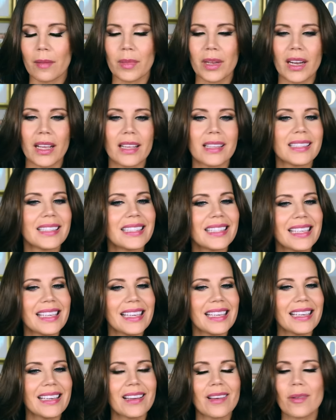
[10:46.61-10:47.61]
I mean, I can
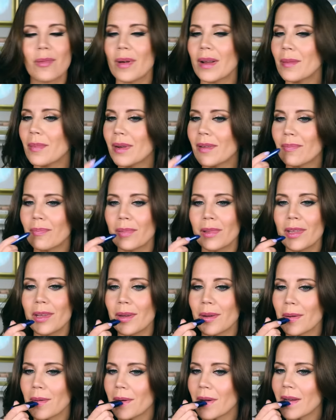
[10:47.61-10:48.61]
see quite a bit of
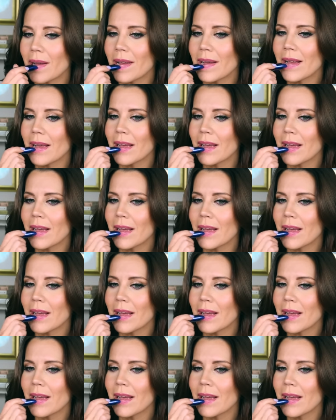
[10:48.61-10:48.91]
blue.